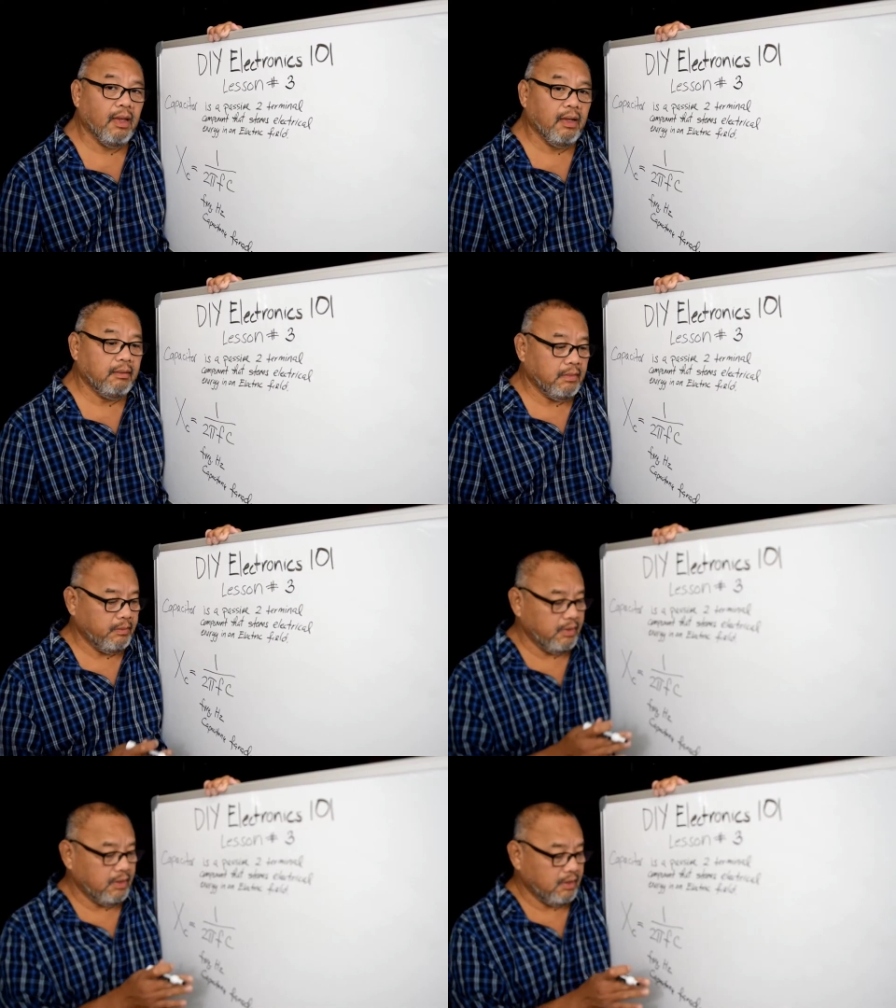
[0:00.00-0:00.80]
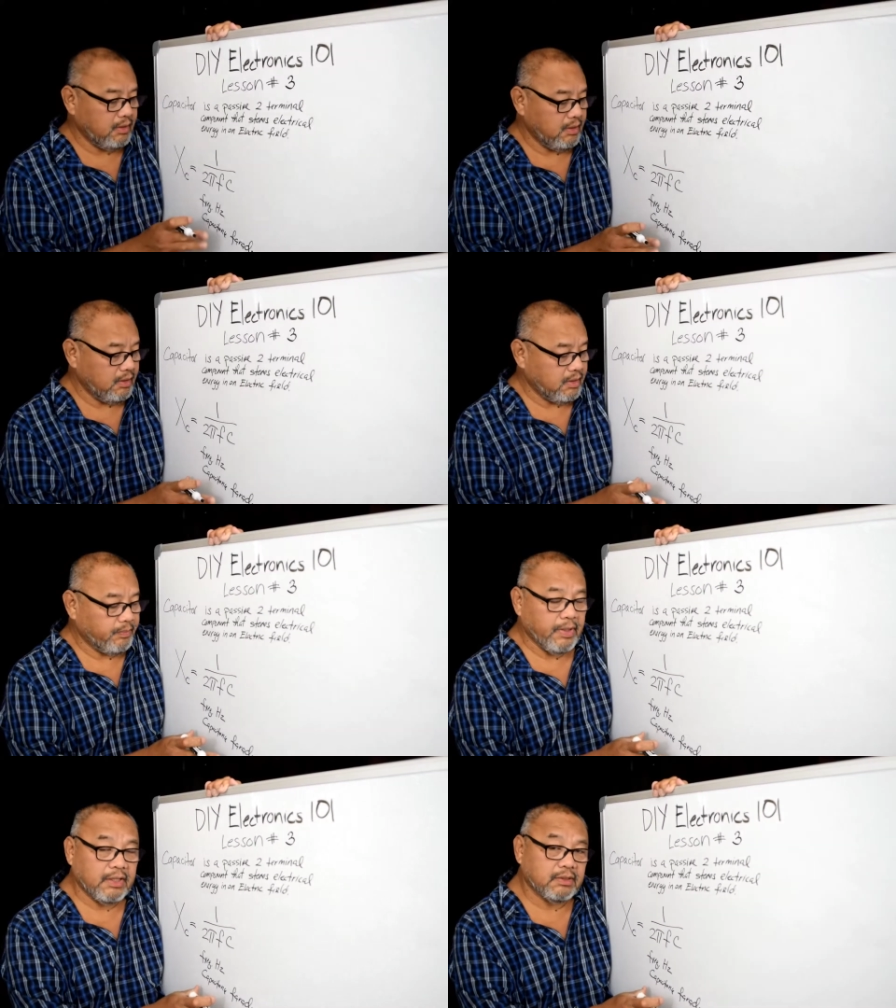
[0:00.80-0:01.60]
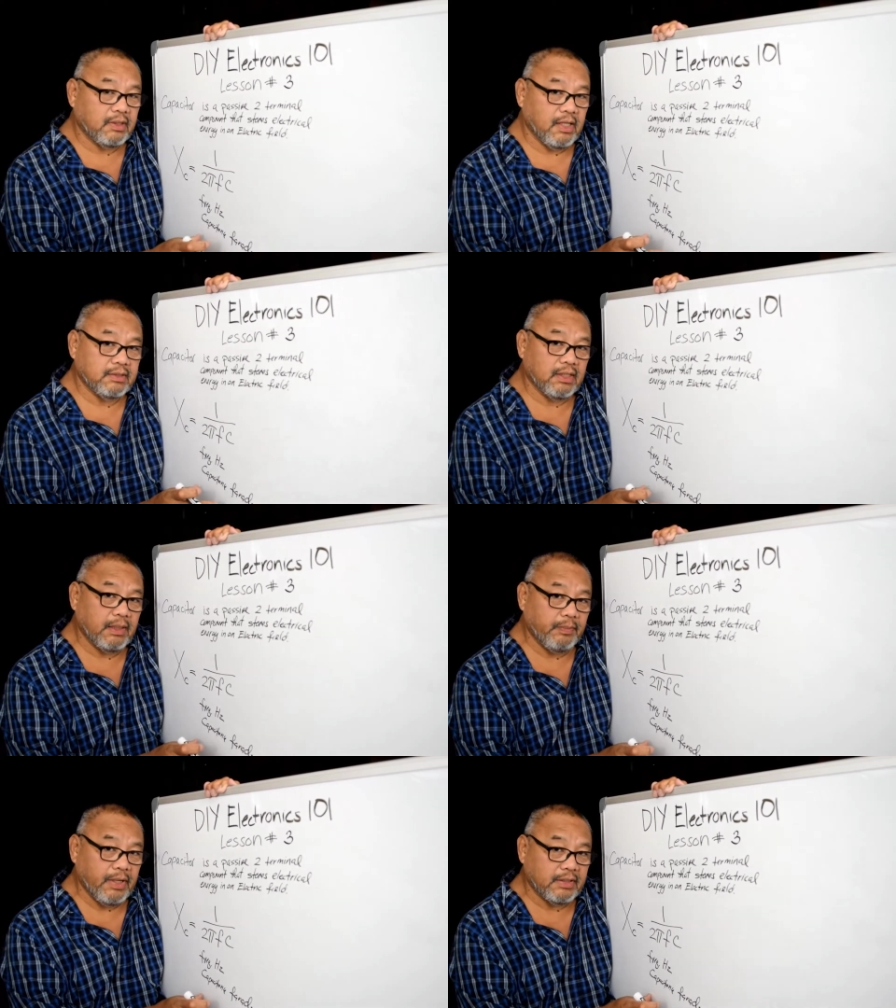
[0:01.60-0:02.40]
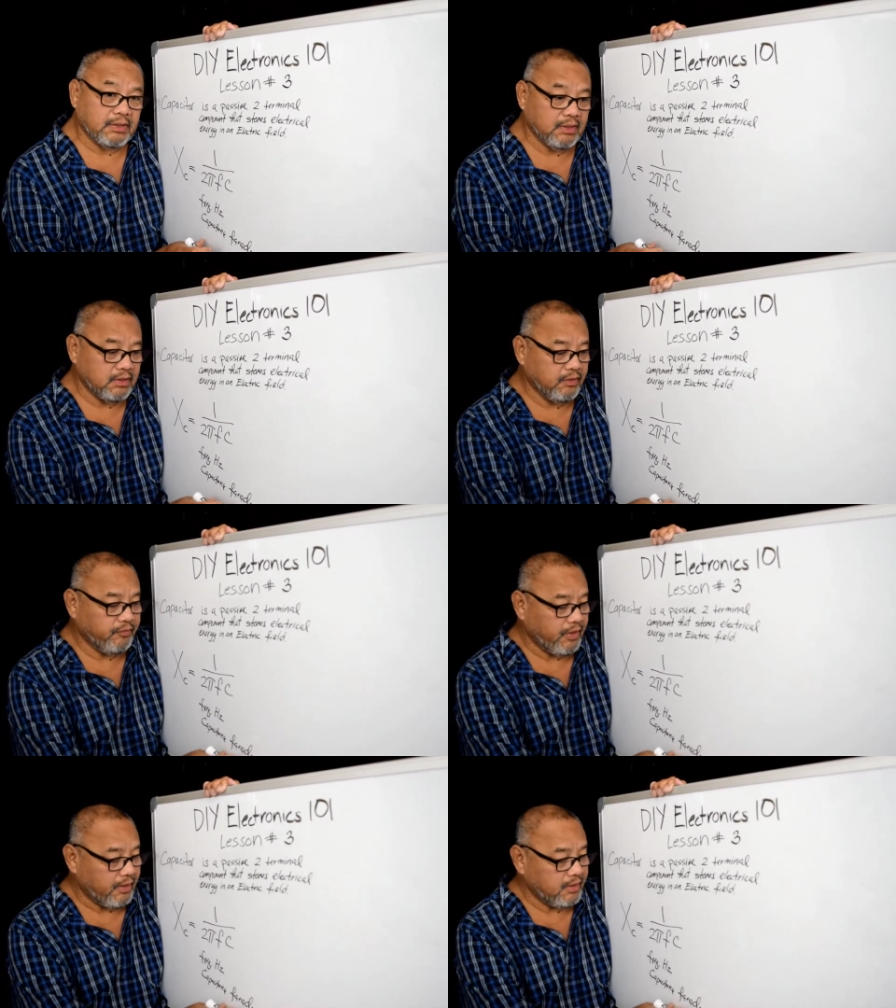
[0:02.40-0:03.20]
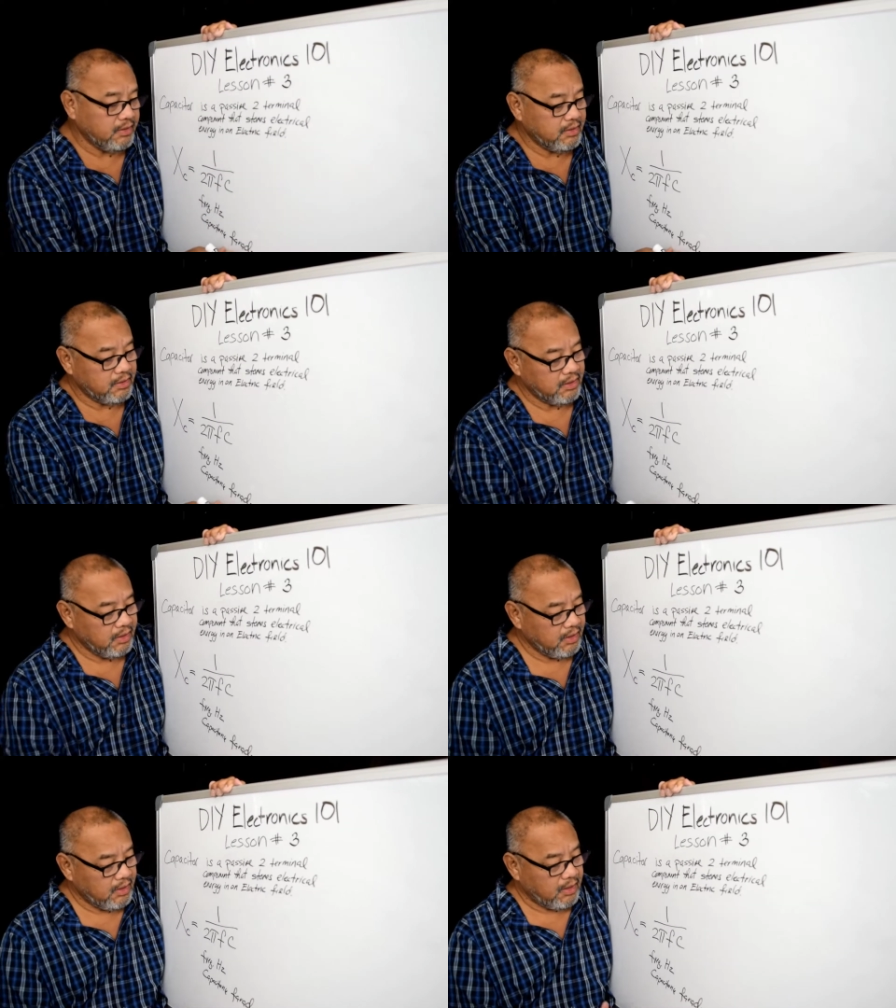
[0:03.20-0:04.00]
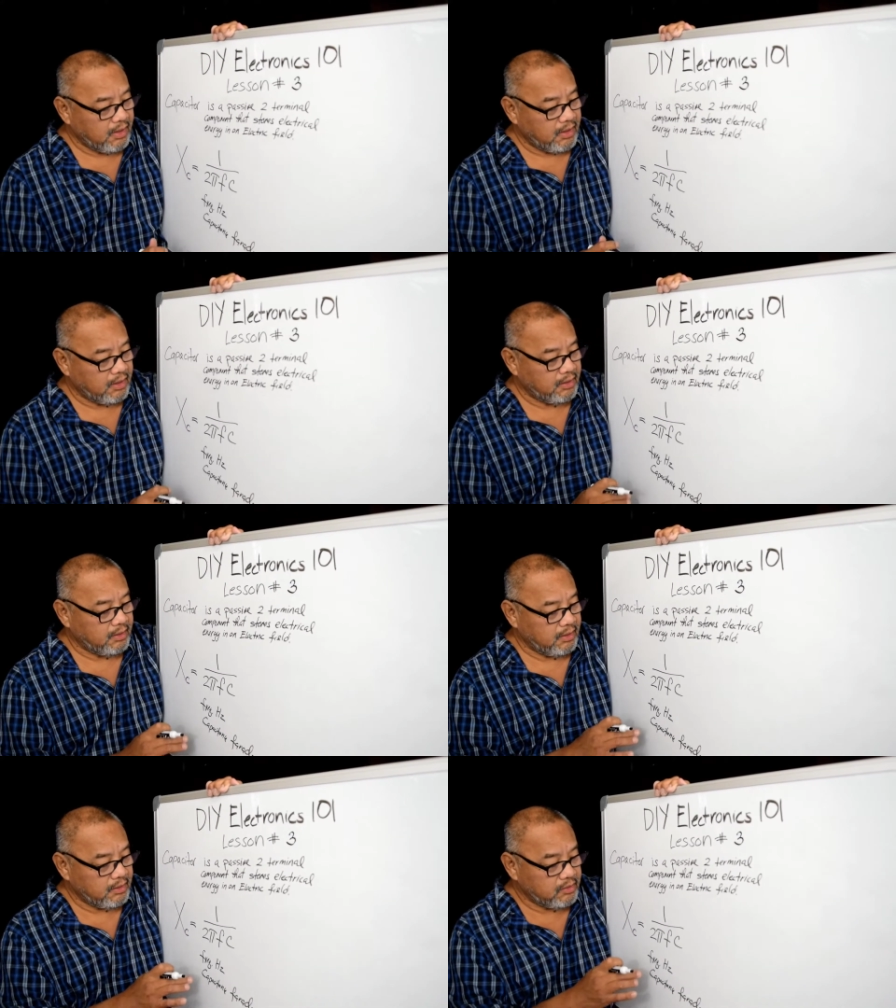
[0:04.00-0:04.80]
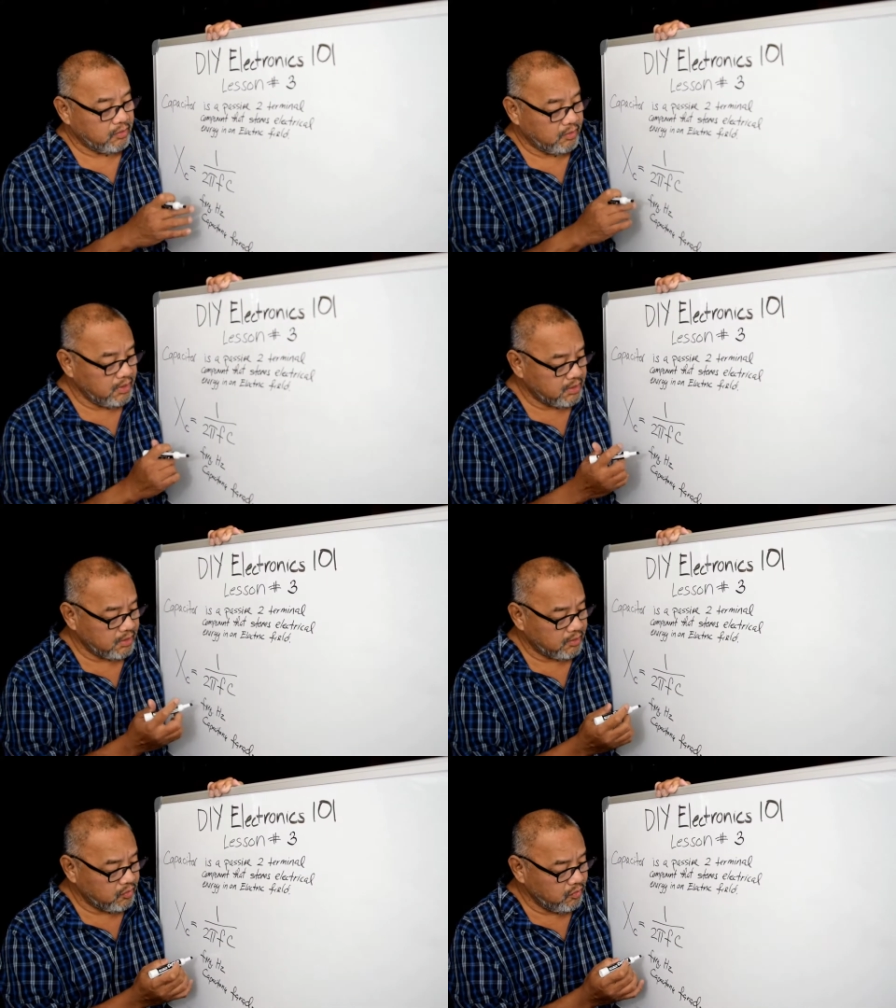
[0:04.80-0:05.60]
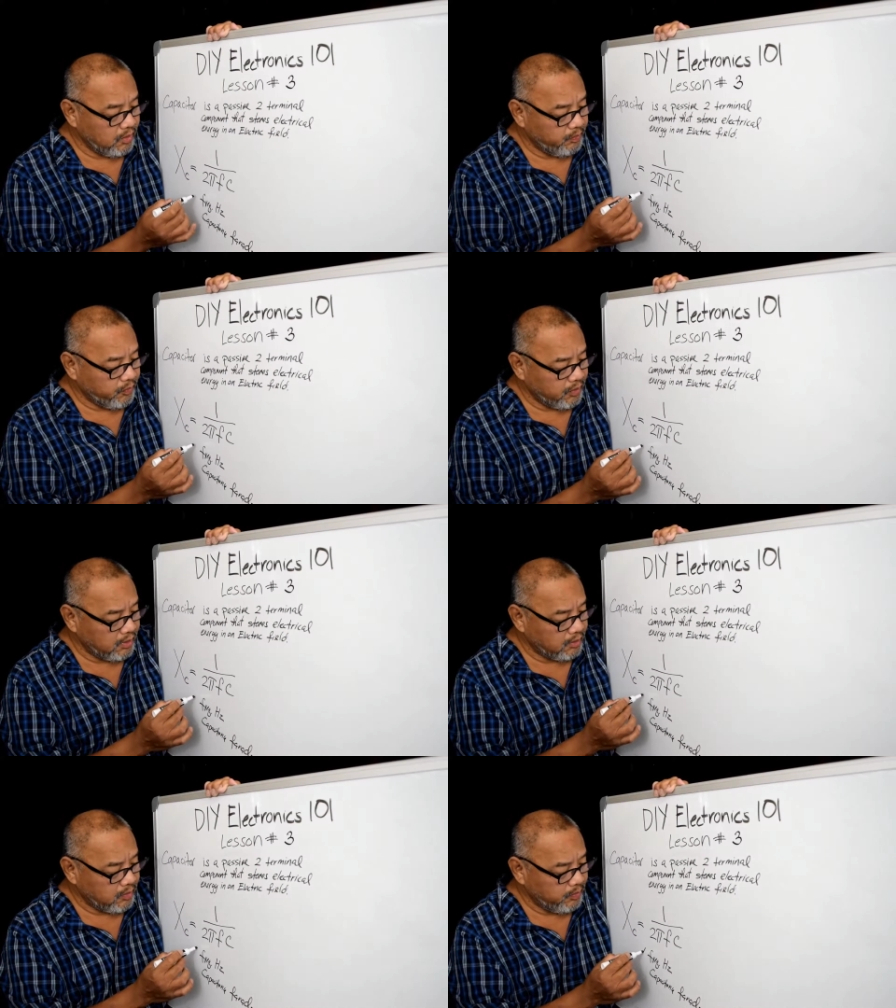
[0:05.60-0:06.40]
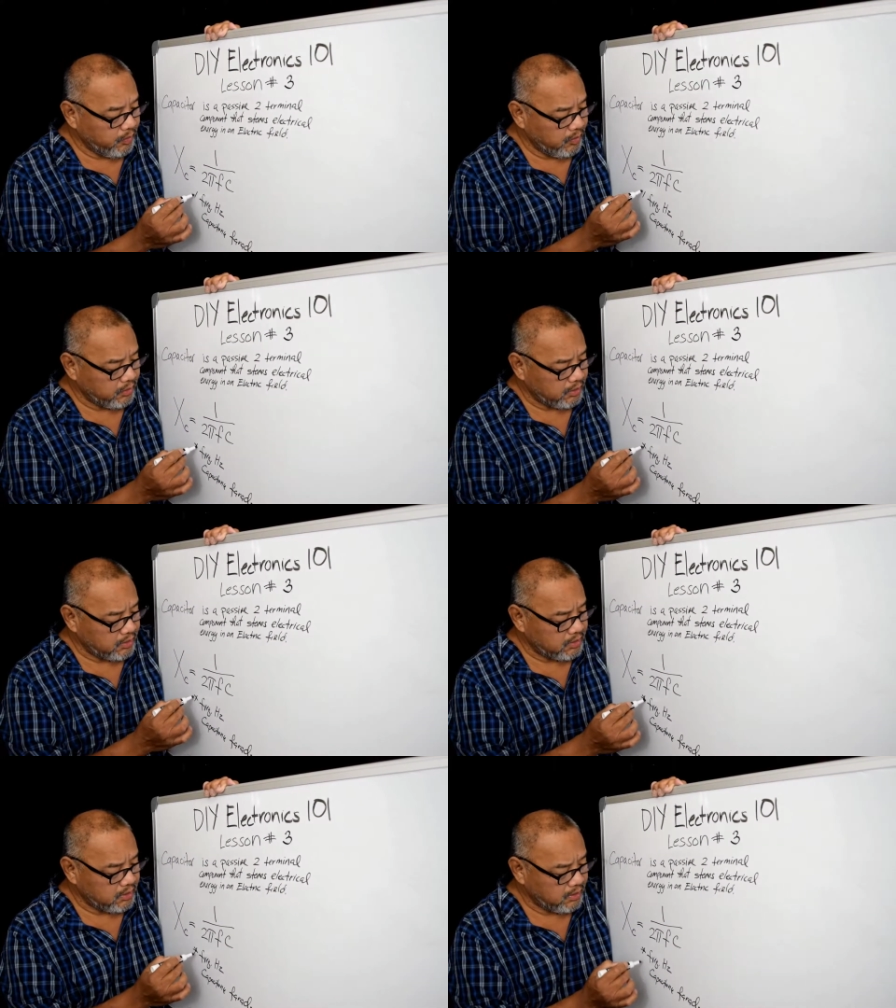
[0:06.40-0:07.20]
Remember, the capacitor has a capacitance in farads, and so these are two important components